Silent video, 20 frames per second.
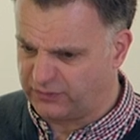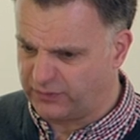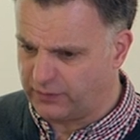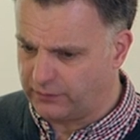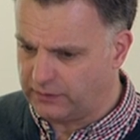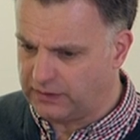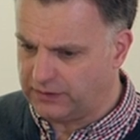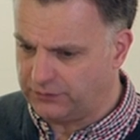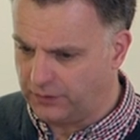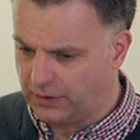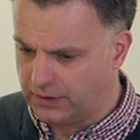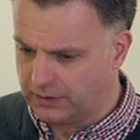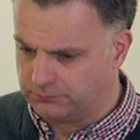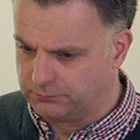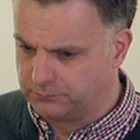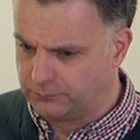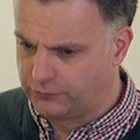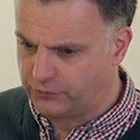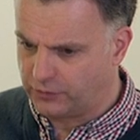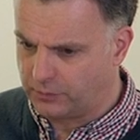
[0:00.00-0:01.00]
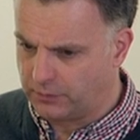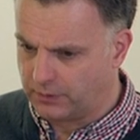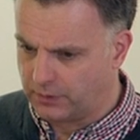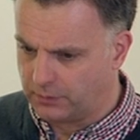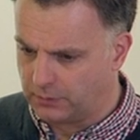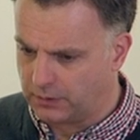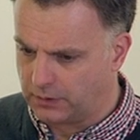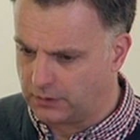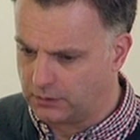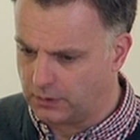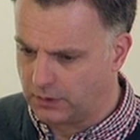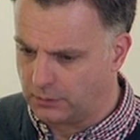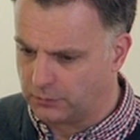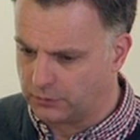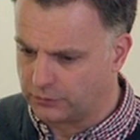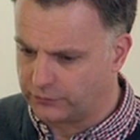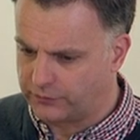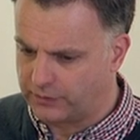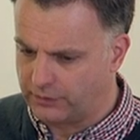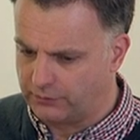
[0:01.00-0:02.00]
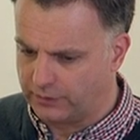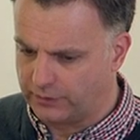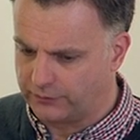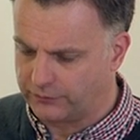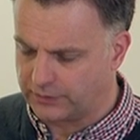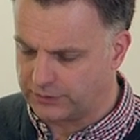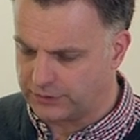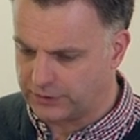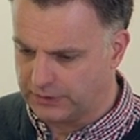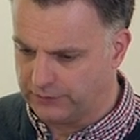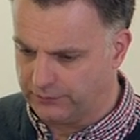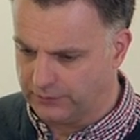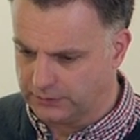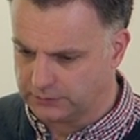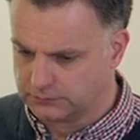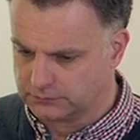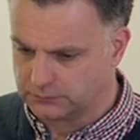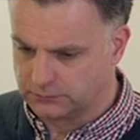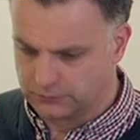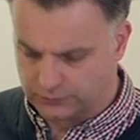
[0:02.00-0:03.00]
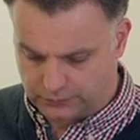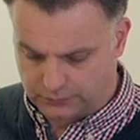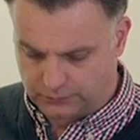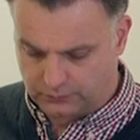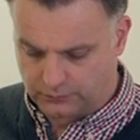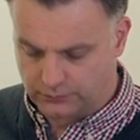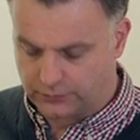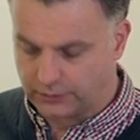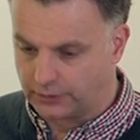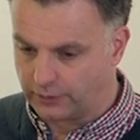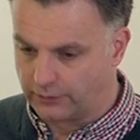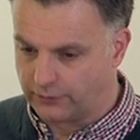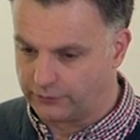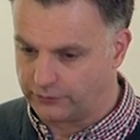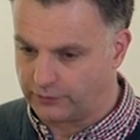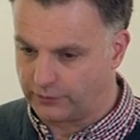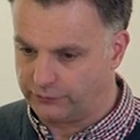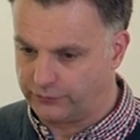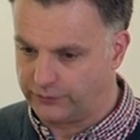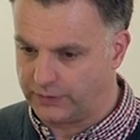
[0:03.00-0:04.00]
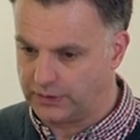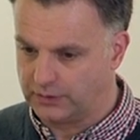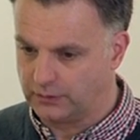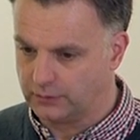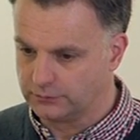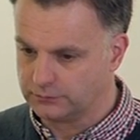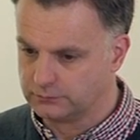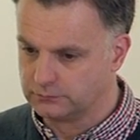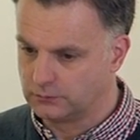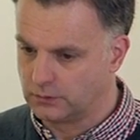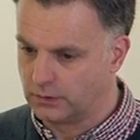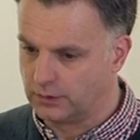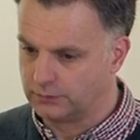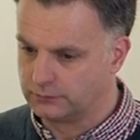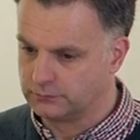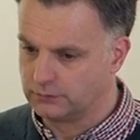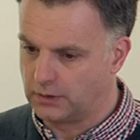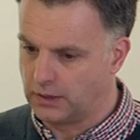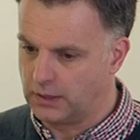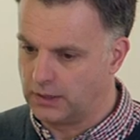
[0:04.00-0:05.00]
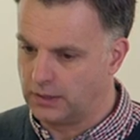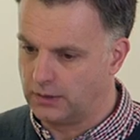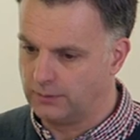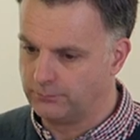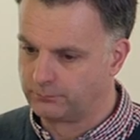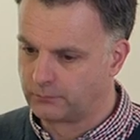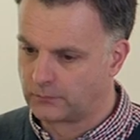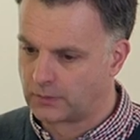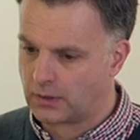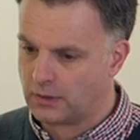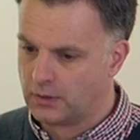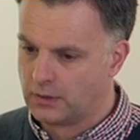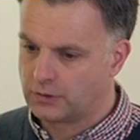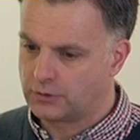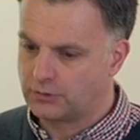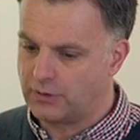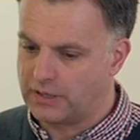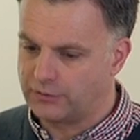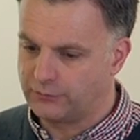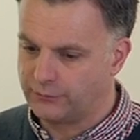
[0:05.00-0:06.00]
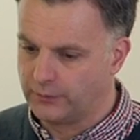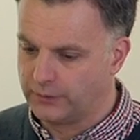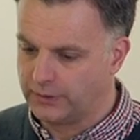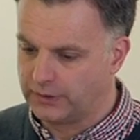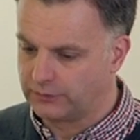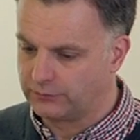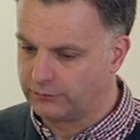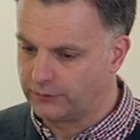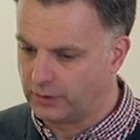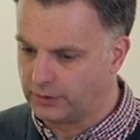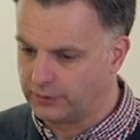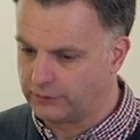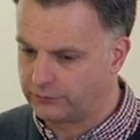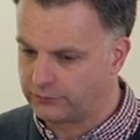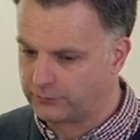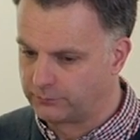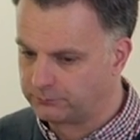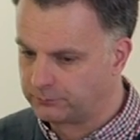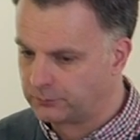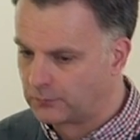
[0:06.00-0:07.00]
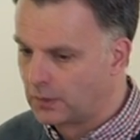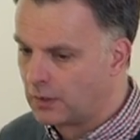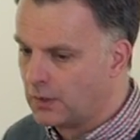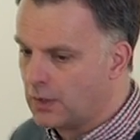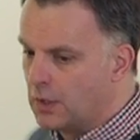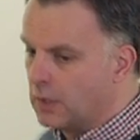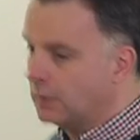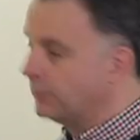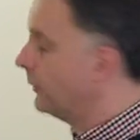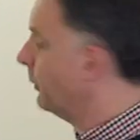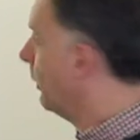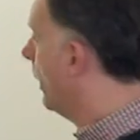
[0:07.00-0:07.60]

So these are, some of them are a lot more serious actually than others I've seen on crowdfunding sites. But